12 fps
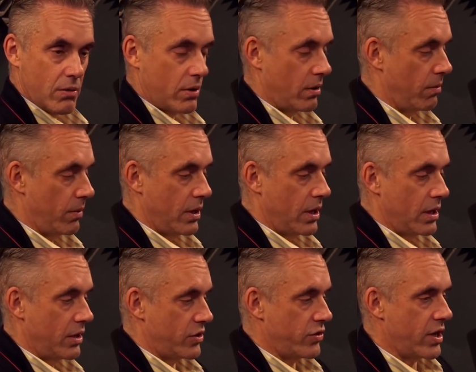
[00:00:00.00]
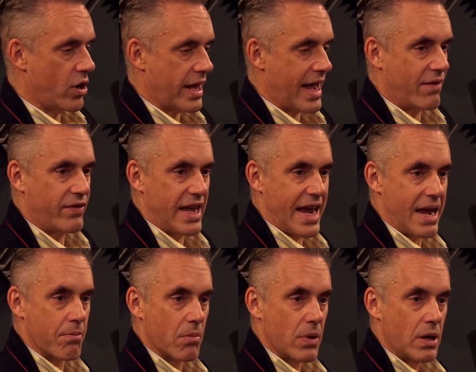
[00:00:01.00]
Well, so you got to have an
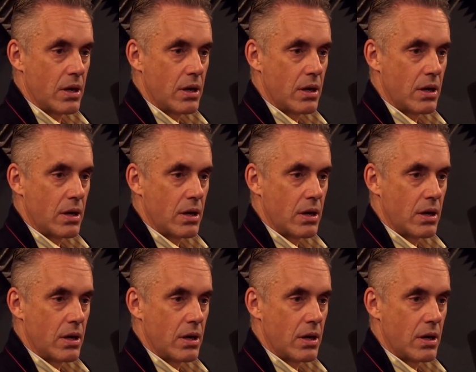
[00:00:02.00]
aim.